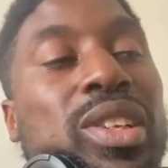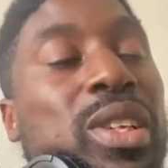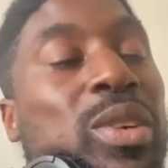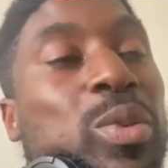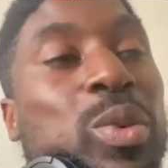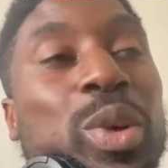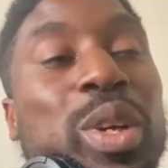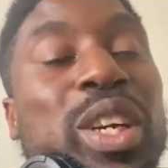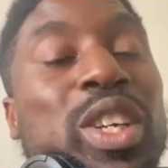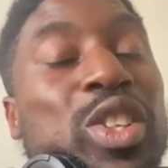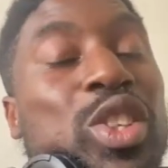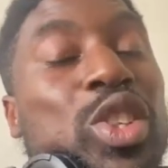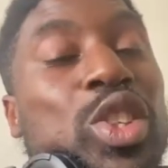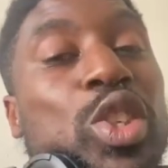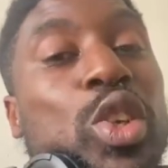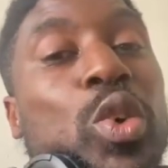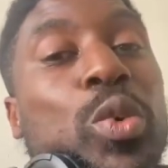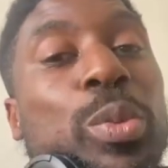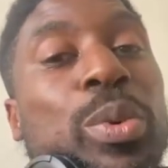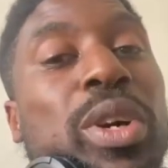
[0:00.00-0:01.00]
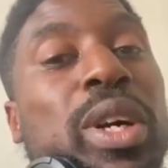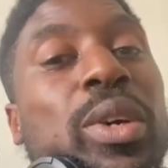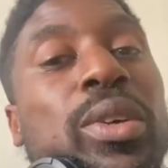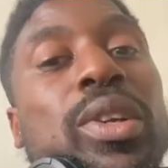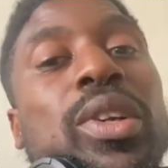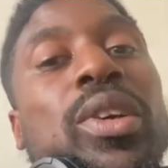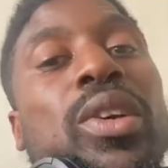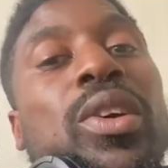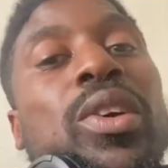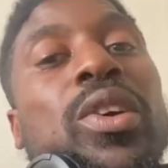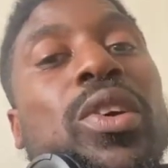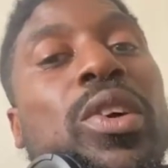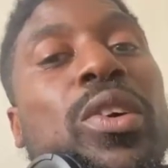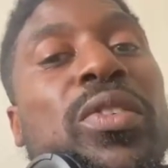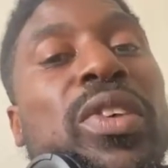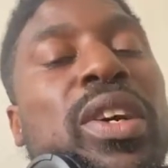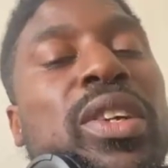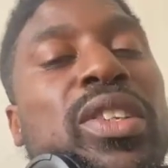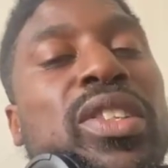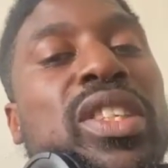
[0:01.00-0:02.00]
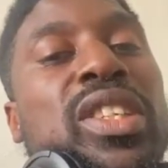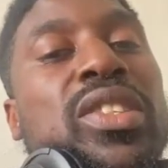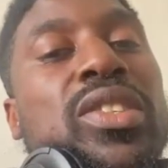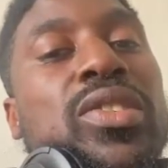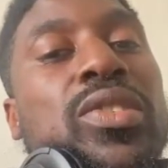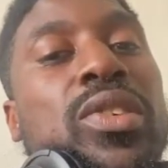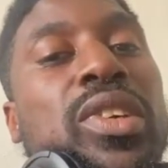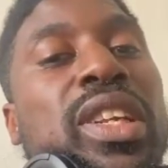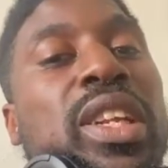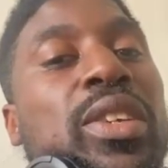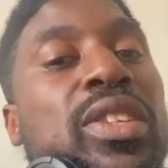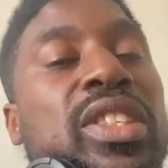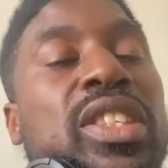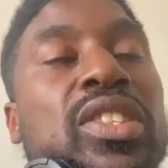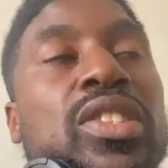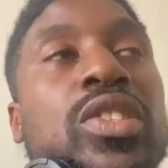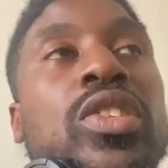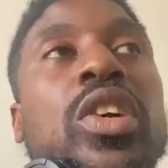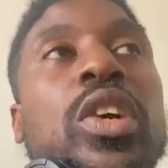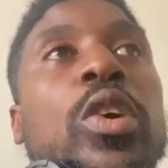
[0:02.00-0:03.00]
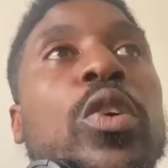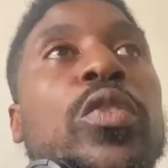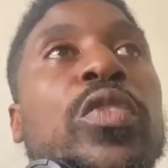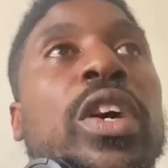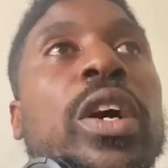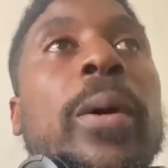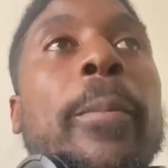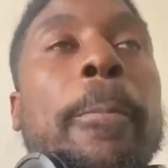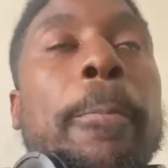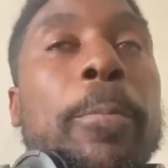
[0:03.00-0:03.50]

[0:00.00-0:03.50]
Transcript: We are so proud of how the season's gone. Now, the season's not over.